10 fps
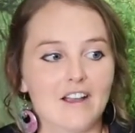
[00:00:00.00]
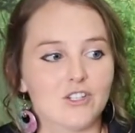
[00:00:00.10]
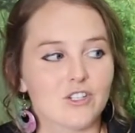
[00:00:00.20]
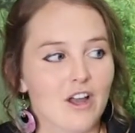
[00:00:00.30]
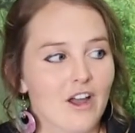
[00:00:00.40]

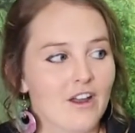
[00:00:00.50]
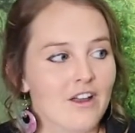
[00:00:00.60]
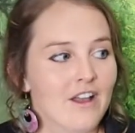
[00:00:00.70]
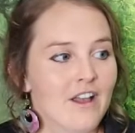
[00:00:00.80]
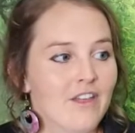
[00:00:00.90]

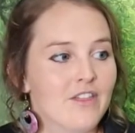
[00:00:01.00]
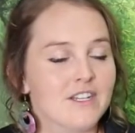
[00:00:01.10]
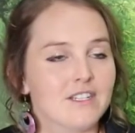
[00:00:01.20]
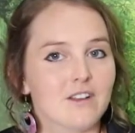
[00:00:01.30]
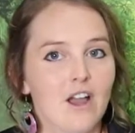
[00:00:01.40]
So
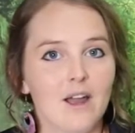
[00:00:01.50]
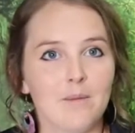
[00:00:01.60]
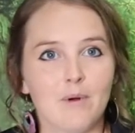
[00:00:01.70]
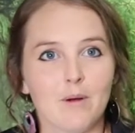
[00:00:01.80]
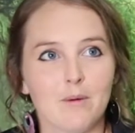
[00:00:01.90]
this guy
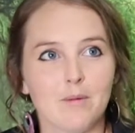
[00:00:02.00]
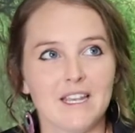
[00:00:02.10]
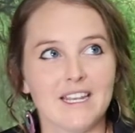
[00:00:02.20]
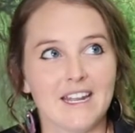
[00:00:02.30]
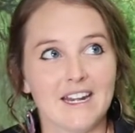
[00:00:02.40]

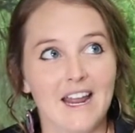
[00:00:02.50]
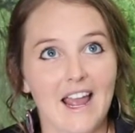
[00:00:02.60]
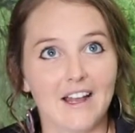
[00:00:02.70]
probably can